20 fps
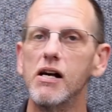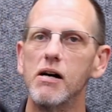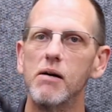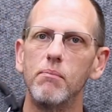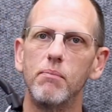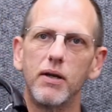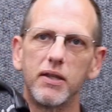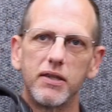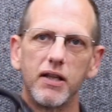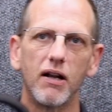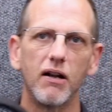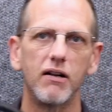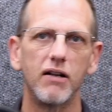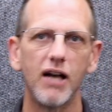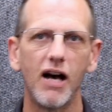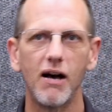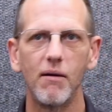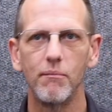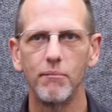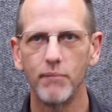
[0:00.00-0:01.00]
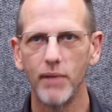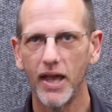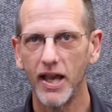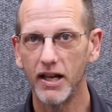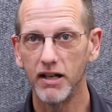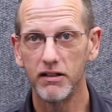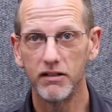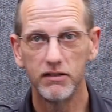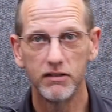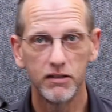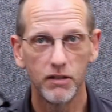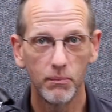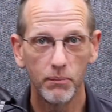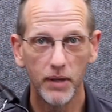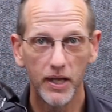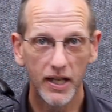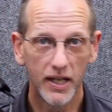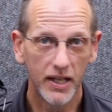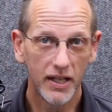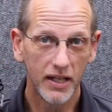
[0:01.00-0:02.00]
But they are not made to
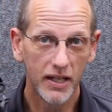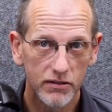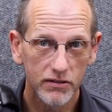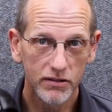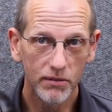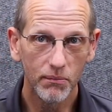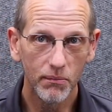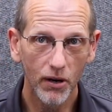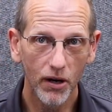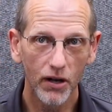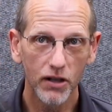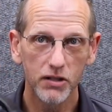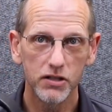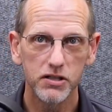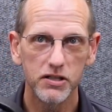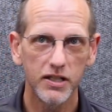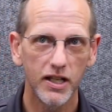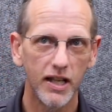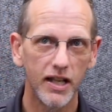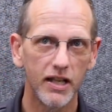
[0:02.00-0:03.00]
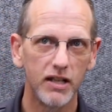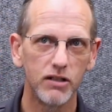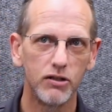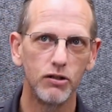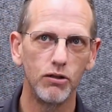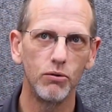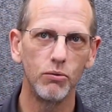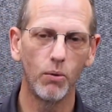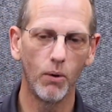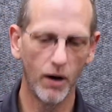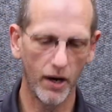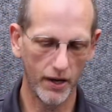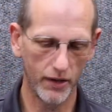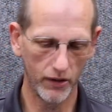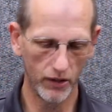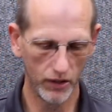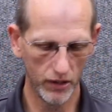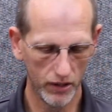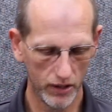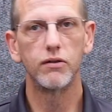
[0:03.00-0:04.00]
be submerged into water.
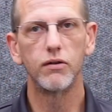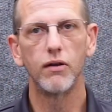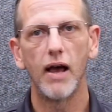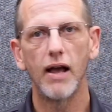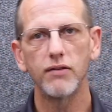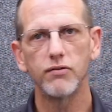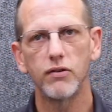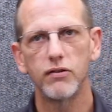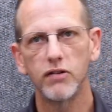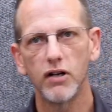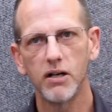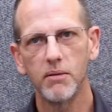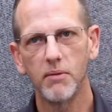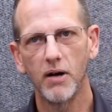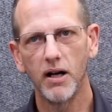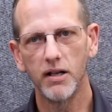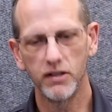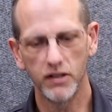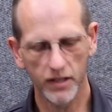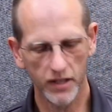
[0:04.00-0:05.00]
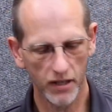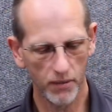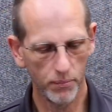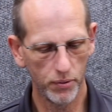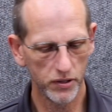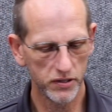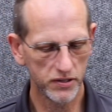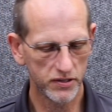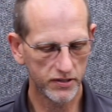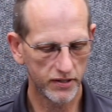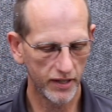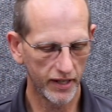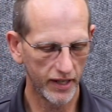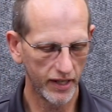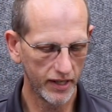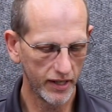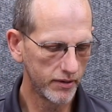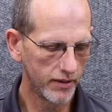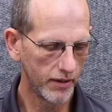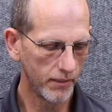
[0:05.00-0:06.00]
To actually turn them on, you're going to push
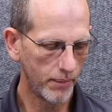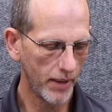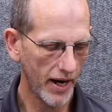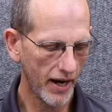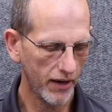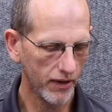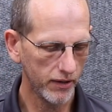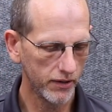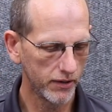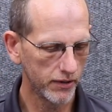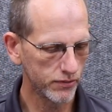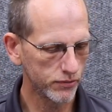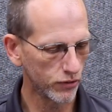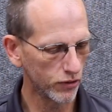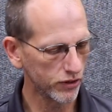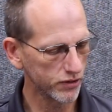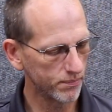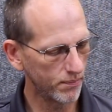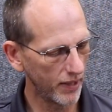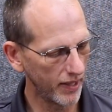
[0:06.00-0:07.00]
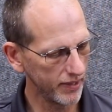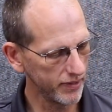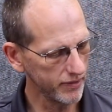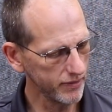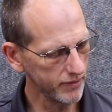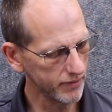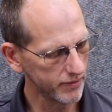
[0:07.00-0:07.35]
the power and the source button,